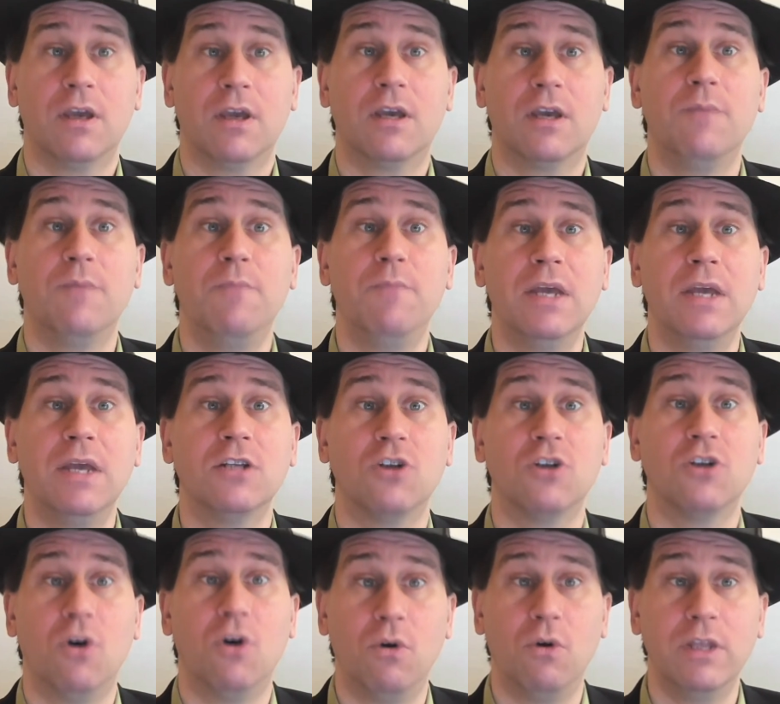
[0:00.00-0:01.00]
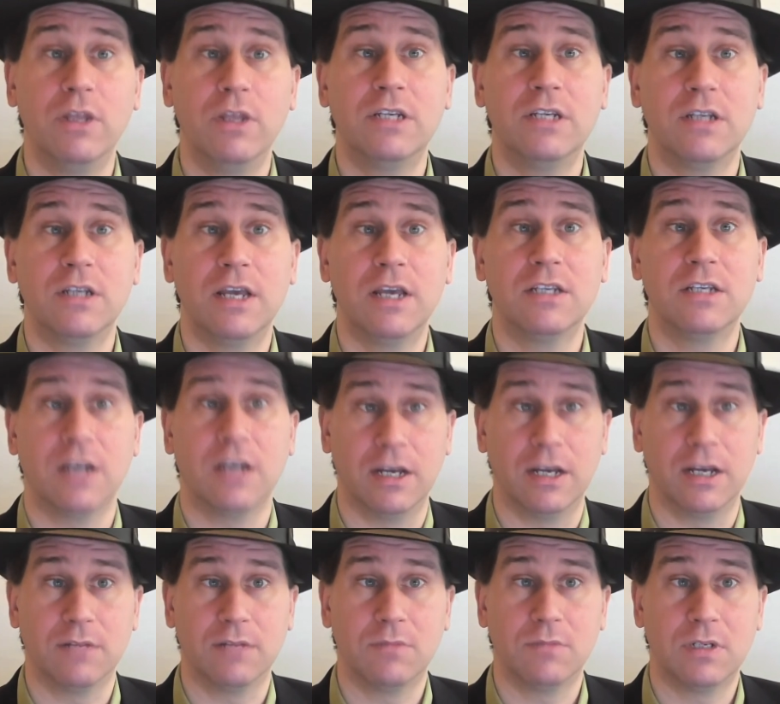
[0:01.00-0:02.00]
Commit to only today's
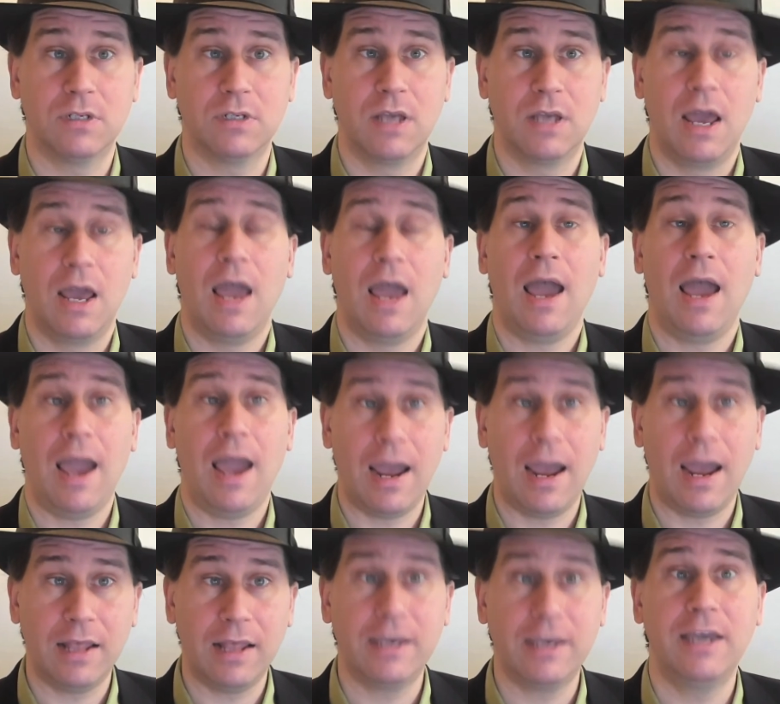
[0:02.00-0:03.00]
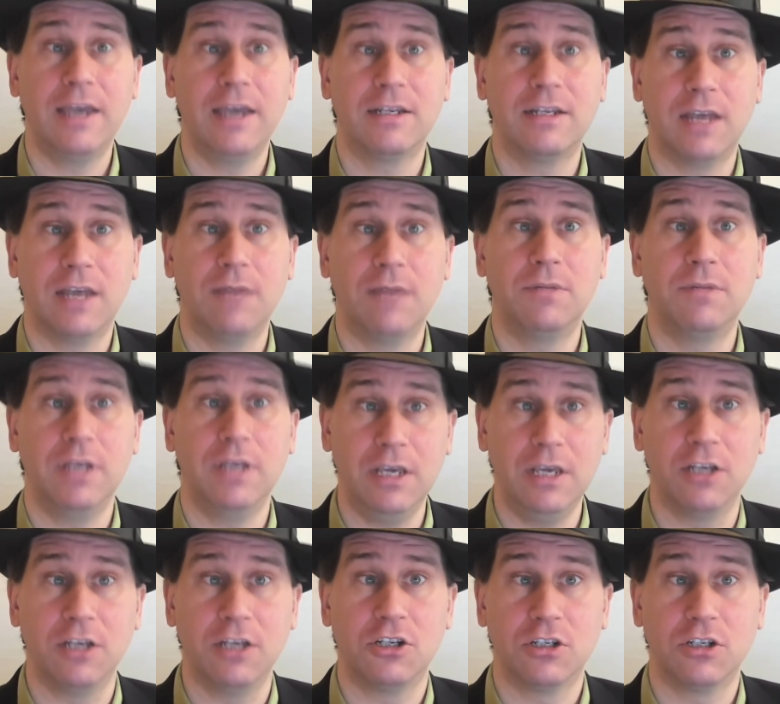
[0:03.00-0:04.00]
items, allocate time to
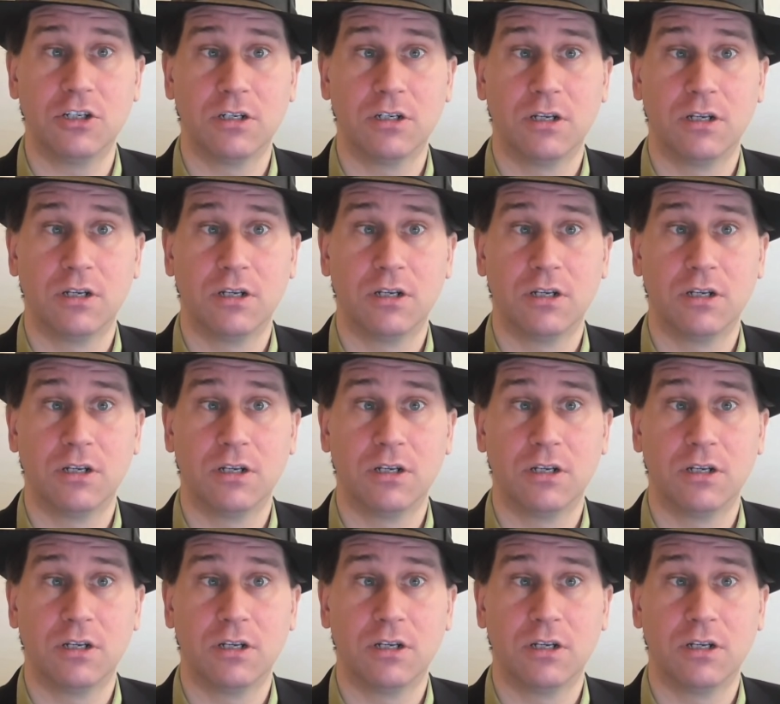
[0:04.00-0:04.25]
each,